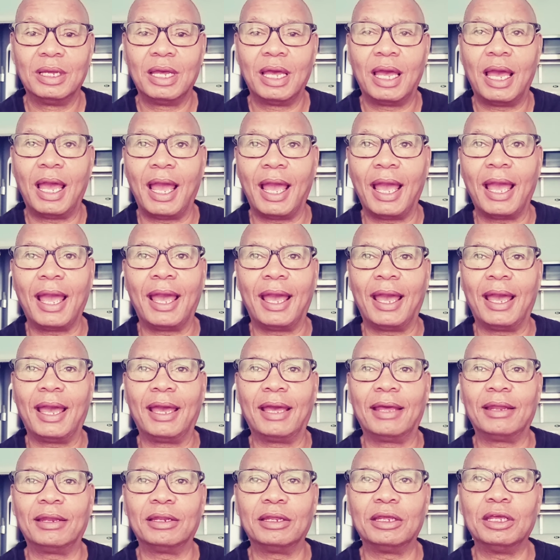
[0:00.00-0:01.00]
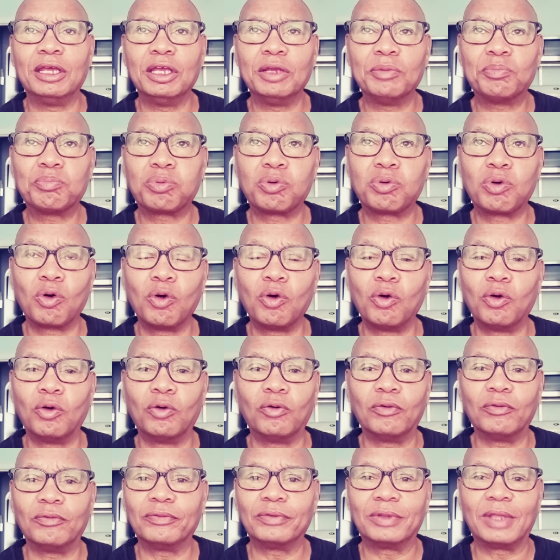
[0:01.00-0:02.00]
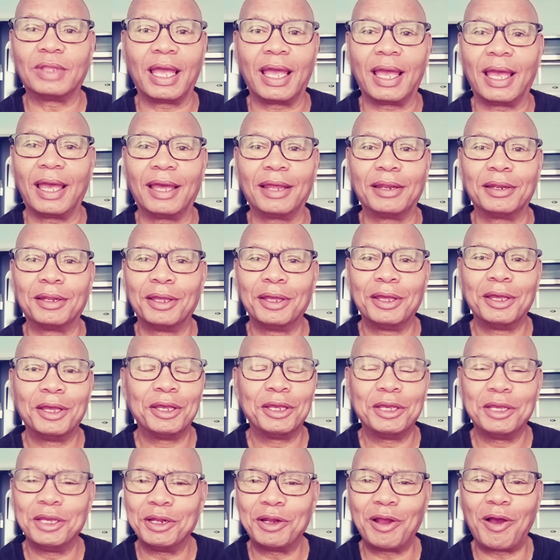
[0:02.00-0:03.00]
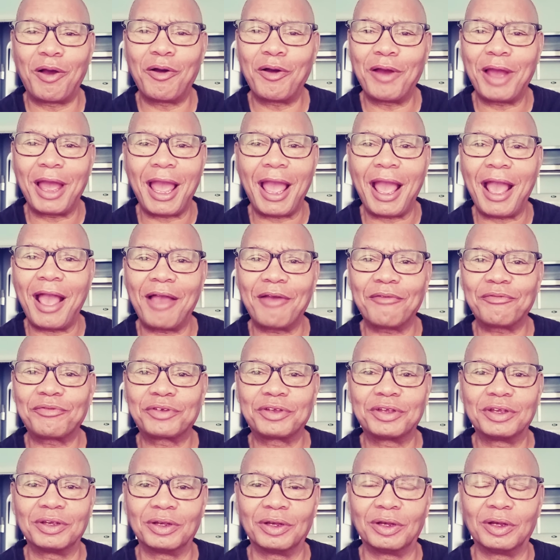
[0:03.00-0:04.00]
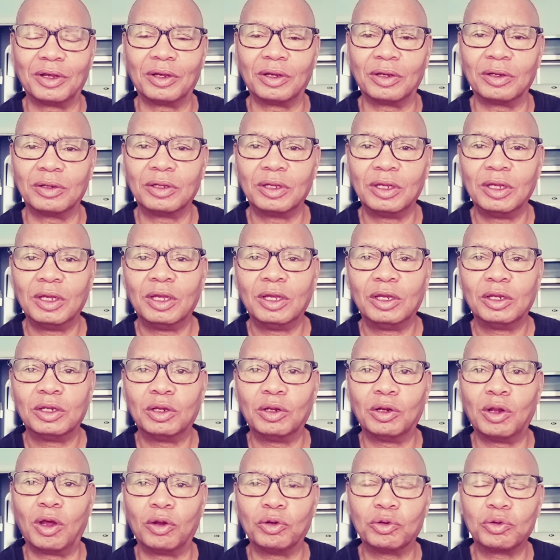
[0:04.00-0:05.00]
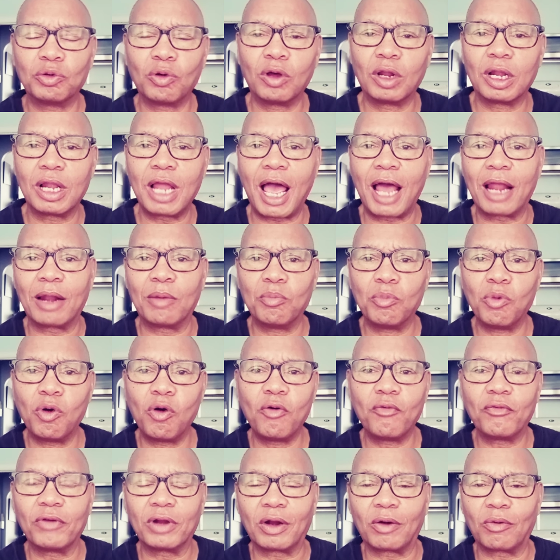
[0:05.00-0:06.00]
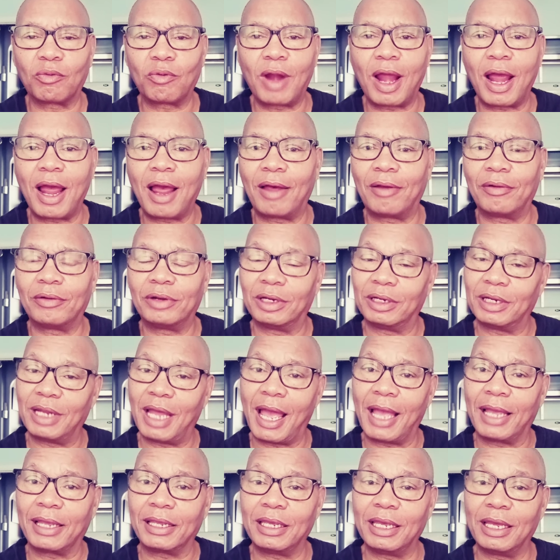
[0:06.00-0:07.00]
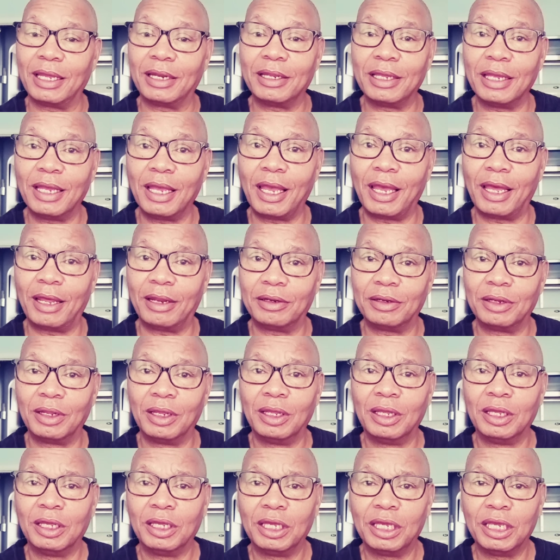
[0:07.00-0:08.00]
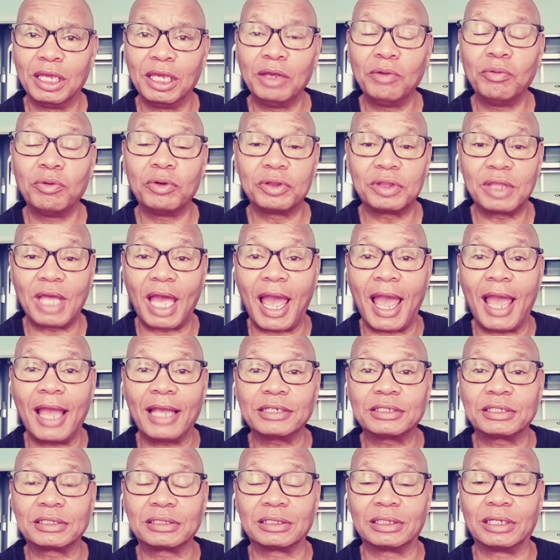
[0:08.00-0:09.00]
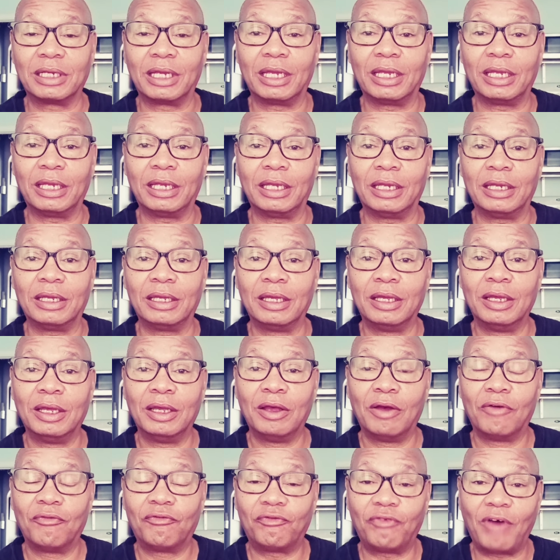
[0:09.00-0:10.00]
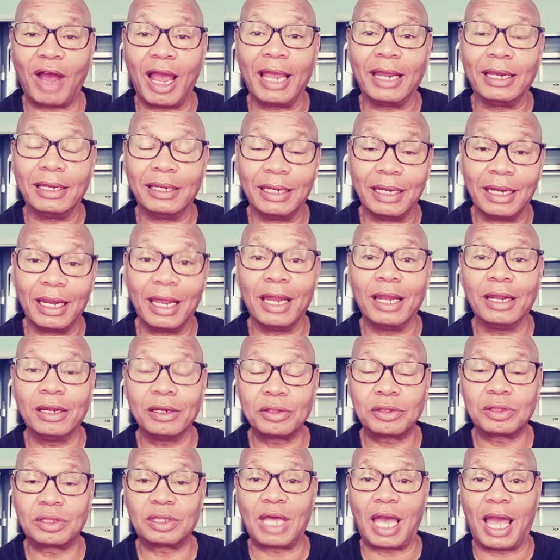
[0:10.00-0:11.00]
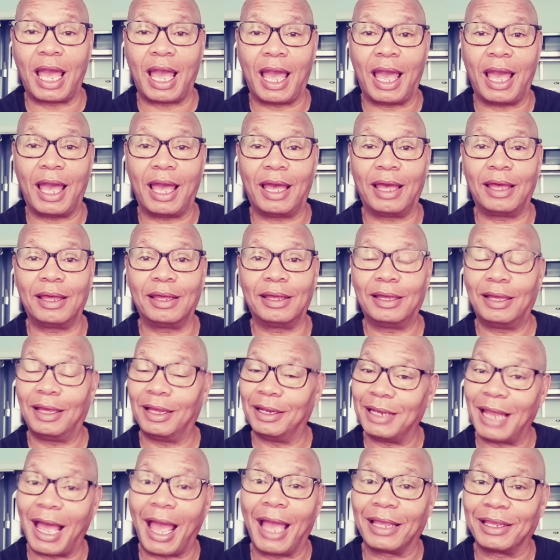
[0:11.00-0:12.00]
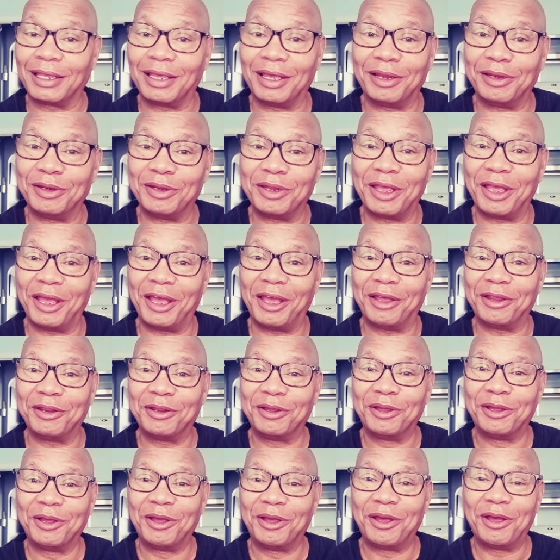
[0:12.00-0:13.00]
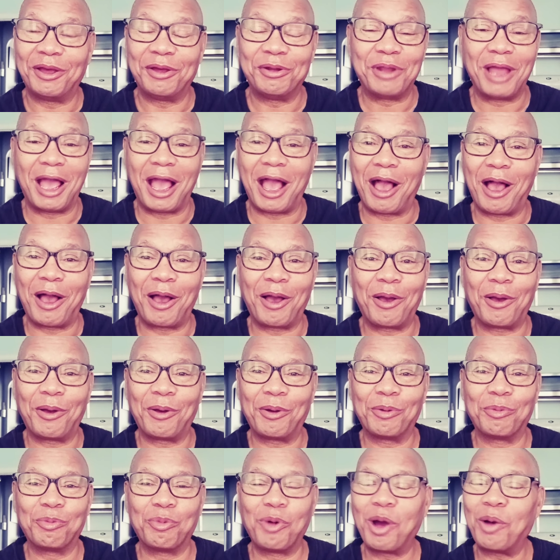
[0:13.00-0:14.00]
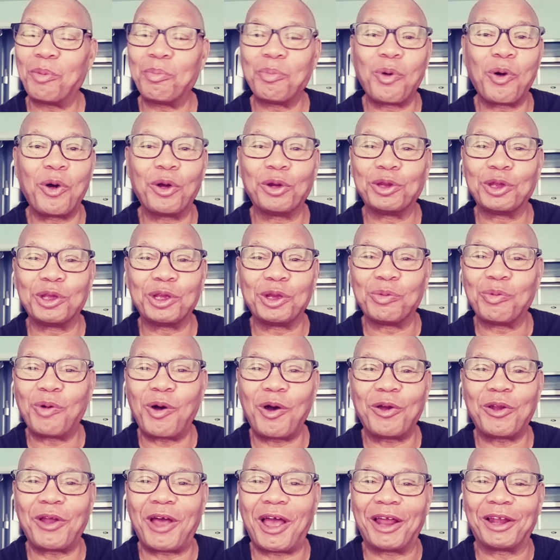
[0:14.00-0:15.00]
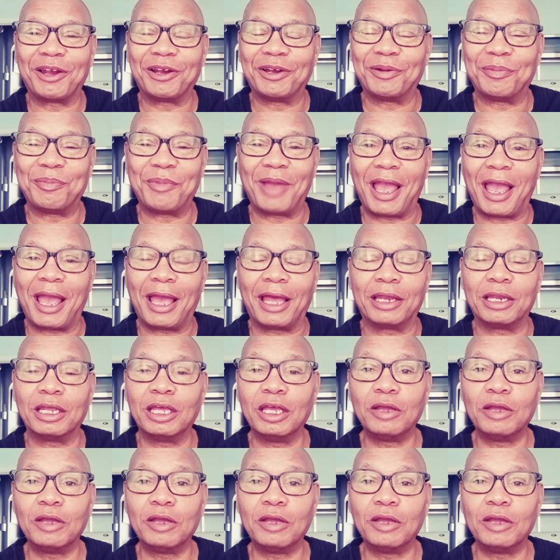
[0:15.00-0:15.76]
And he proved that he don't have to, do a lot of moving around and not get hit. He was actually fighting inside and not getting hit. Now, what more do you want out of the man?